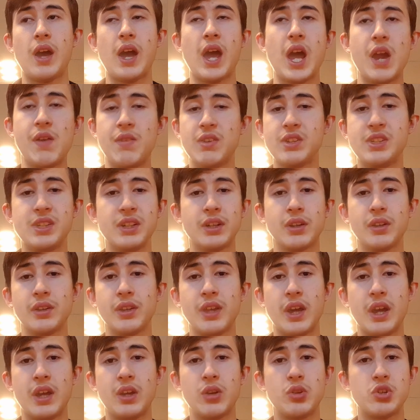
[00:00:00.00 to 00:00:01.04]
Every single
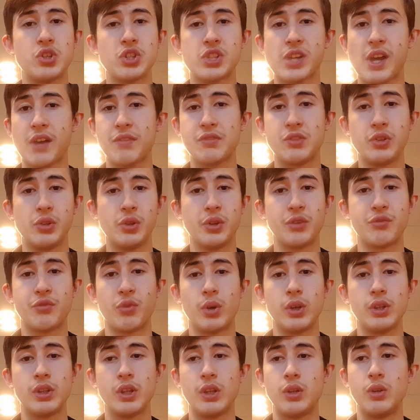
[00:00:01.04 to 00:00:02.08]
day, you just have to look
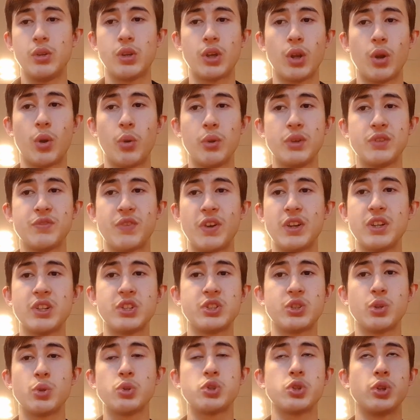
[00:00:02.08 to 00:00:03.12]
for it, and you can always find a
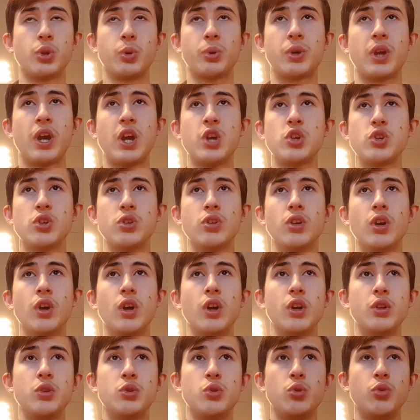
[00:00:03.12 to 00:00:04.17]
social occasion
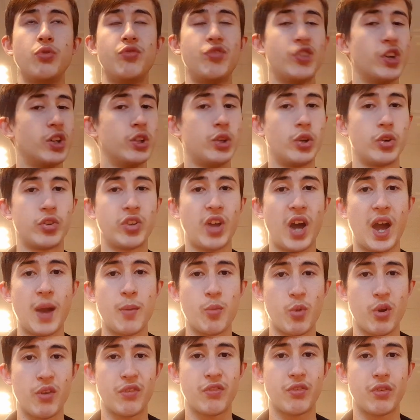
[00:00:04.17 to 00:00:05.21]
to fill your
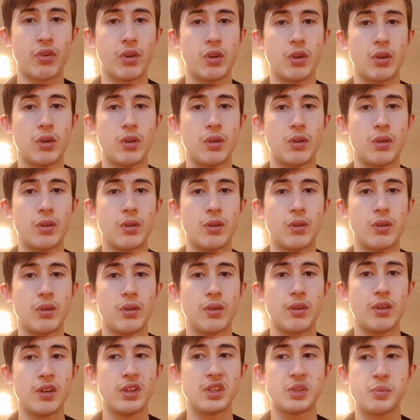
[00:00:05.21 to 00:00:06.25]
time with.
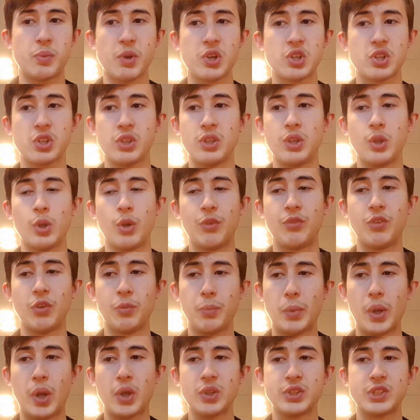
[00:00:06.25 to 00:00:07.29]
Especially, if
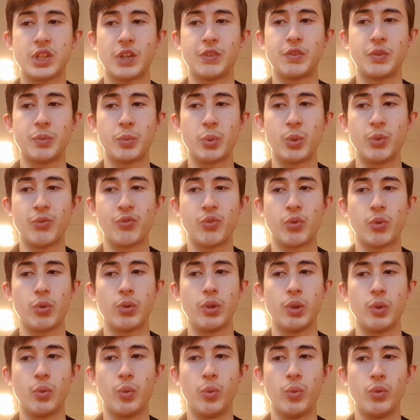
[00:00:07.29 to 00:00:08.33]
you've been on self-improvement for a
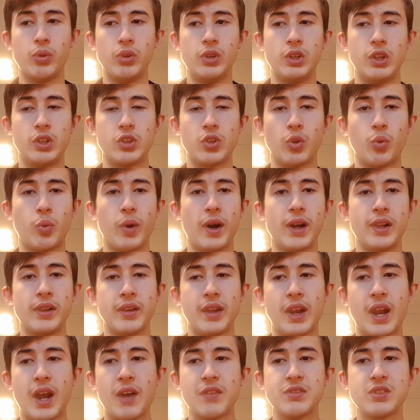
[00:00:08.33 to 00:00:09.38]
little while,
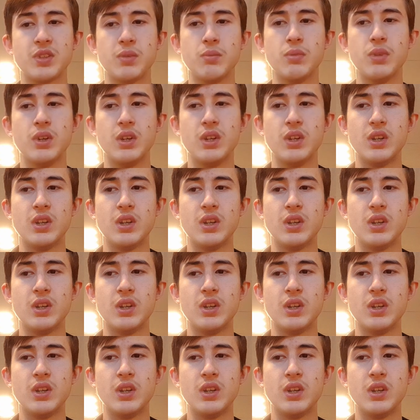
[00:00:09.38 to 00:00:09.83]
you have some